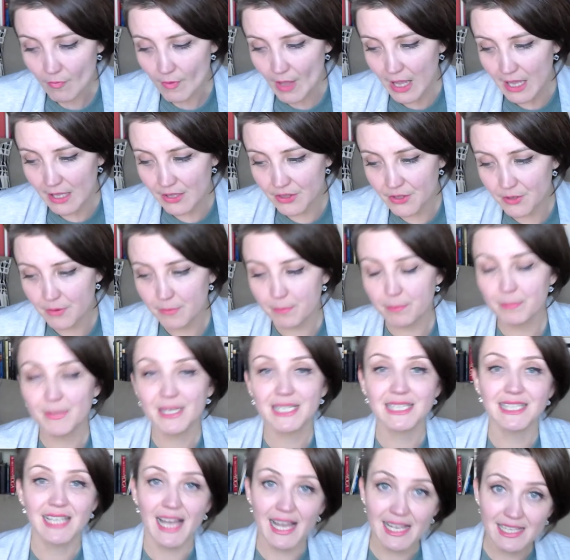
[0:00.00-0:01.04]
the
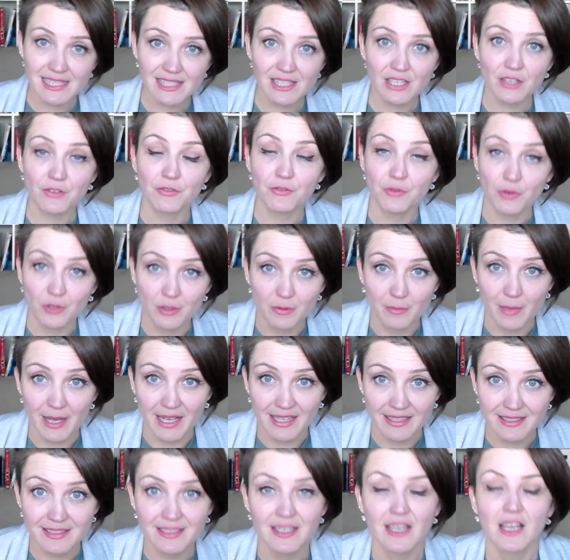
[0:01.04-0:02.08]
classic
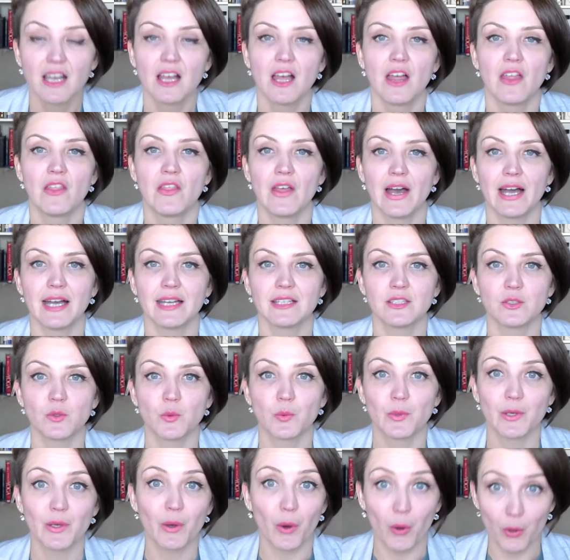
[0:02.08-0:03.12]
format that
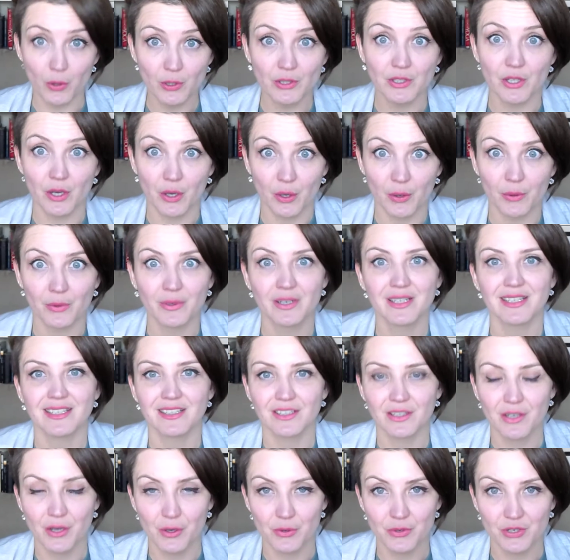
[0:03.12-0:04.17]
we all know
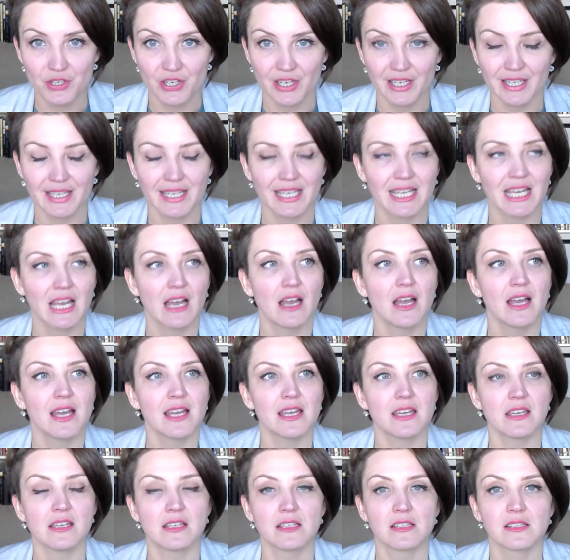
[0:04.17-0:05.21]
in coaching
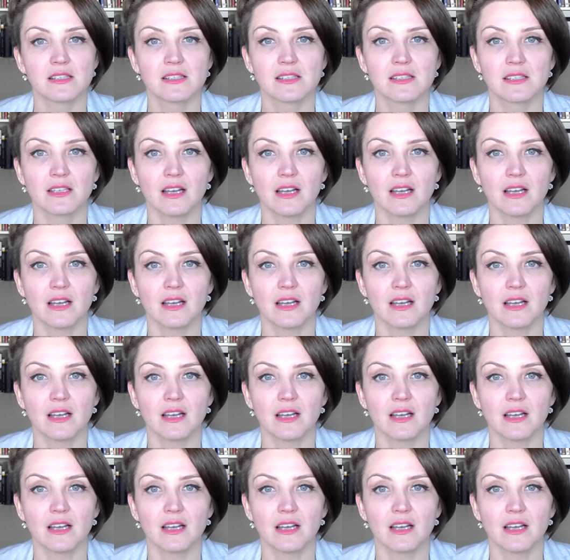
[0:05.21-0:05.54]
is